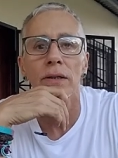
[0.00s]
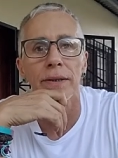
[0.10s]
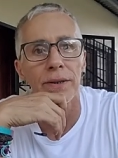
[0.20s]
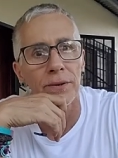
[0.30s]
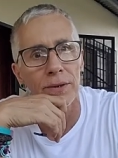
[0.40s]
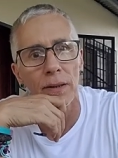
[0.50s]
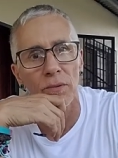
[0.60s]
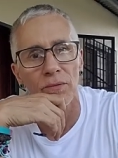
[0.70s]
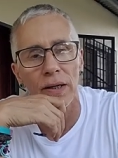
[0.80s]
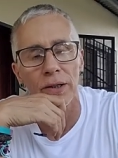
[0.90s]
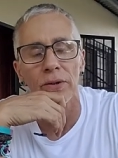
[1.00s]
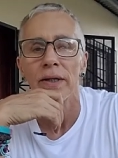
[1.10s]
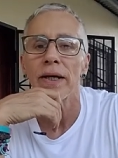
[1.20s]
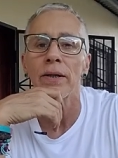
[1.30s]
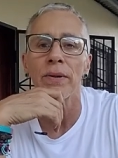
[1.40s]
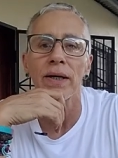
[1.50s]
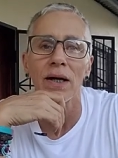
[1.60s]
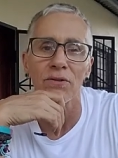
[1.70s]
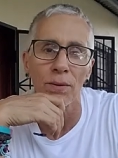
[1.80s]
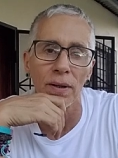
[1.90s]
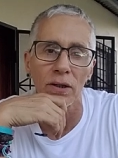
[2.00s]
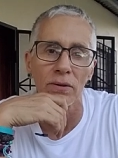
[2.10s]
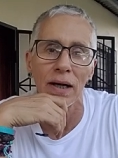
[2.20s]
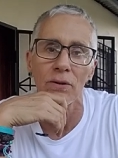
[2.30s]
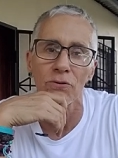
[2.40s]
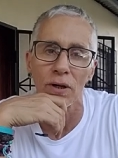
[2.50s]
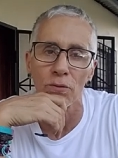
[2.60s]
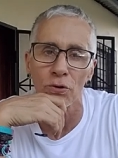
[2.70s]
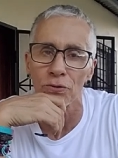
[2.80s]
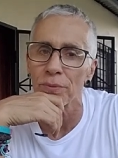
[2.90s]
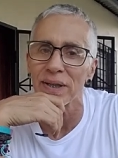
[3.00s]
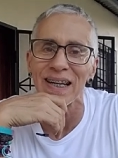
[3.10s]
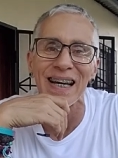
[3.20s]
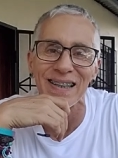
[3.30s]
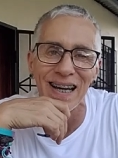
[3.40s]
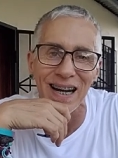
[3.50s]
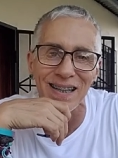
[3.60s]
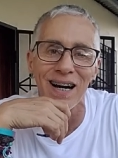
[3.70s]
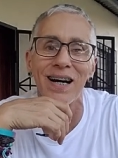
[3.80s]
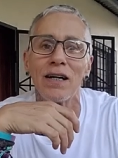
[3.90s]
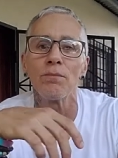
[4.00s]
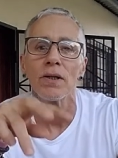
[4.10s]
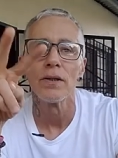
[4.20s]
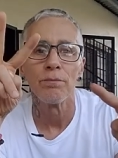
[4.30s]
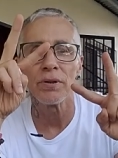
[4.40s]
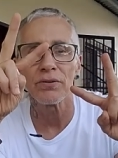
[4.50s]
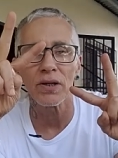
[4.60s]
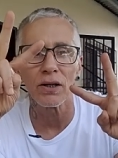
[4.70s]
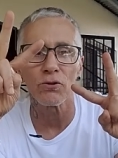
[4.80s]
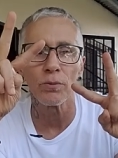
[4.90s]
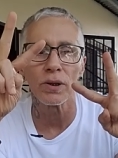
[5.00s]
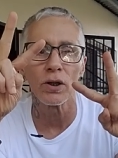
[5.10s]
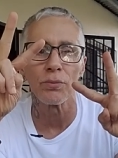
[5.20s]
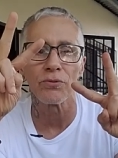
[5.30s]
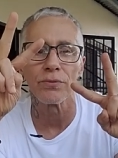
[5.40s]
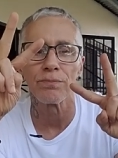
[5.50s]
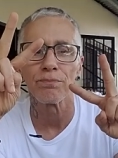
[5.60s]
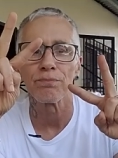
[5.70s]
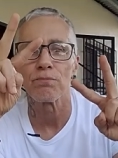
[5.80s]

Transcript: Look at the entertainment value. Anyway, guys, I'm Michael Alan, TravelCostaRicaNow.com. Peace, guys. Hope it helps.